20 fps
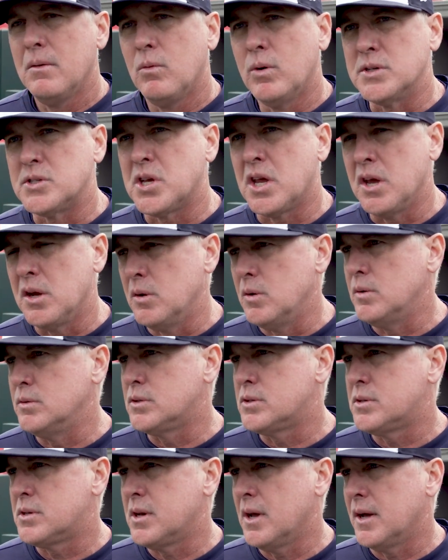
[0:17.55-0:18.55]
was
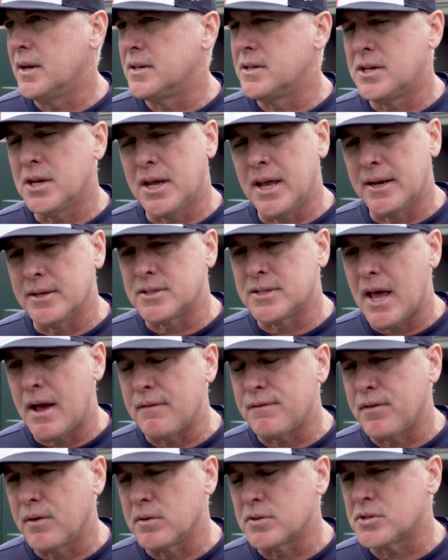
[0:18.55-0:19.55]
huge to get us
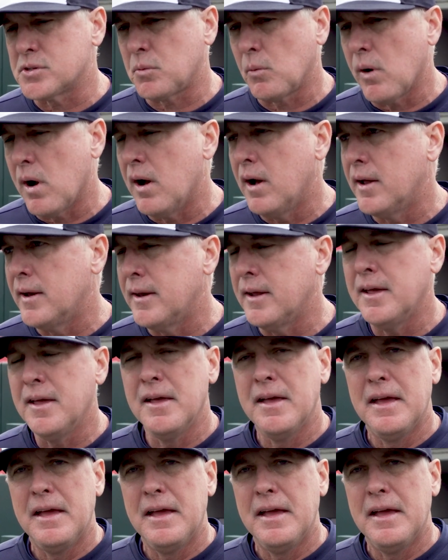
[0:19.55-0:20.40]
that first run.